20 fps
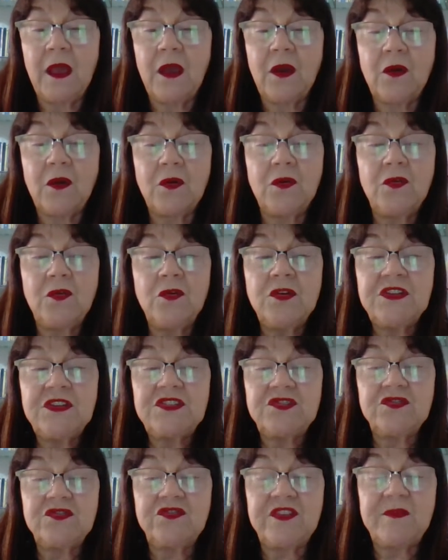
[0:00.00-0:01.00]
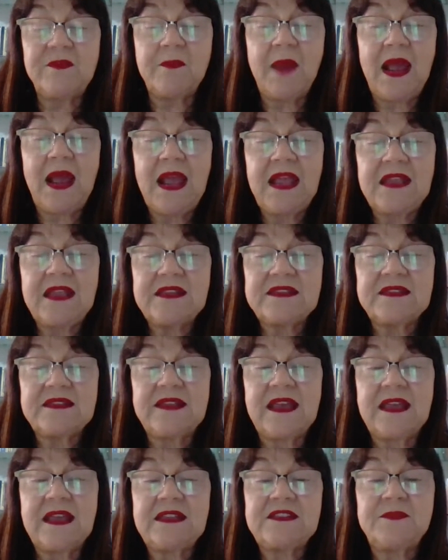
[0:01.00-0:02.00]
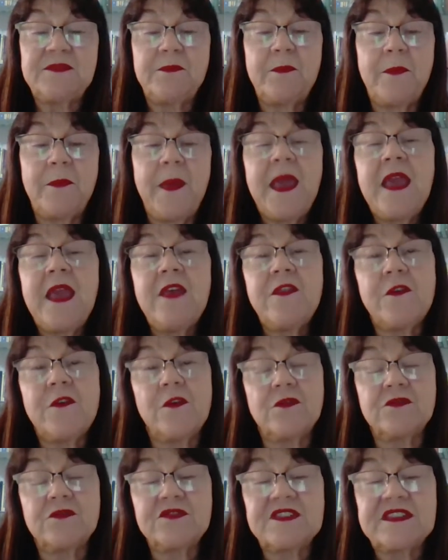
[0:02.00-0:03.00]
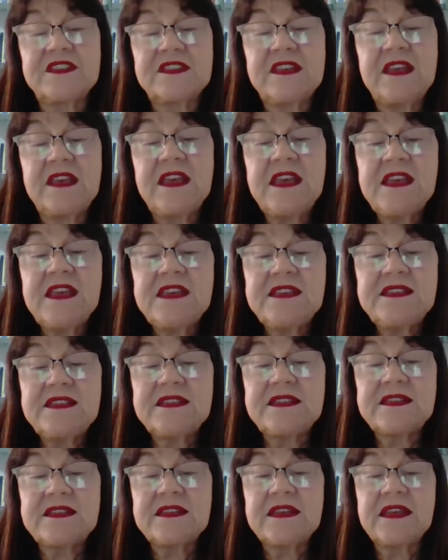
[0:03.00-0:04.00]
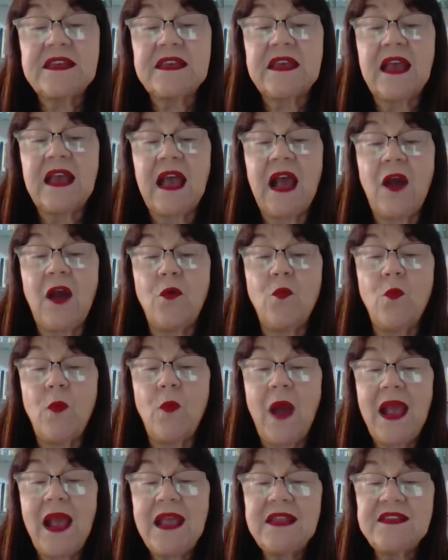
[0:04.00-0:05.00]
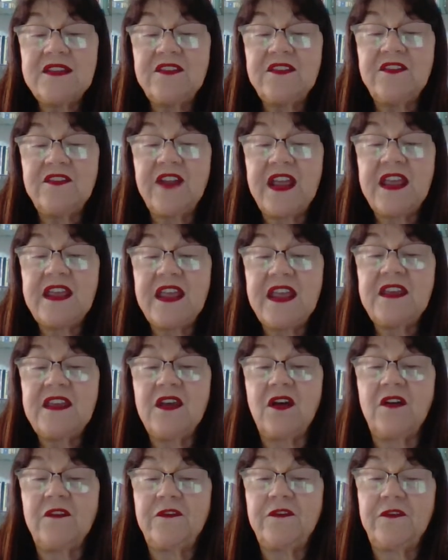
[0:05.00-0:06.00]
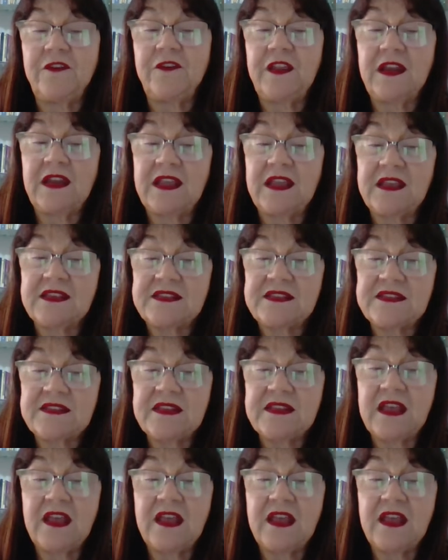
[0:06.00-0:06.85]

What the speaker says: Good to remind that pathos is a wide array of feelings,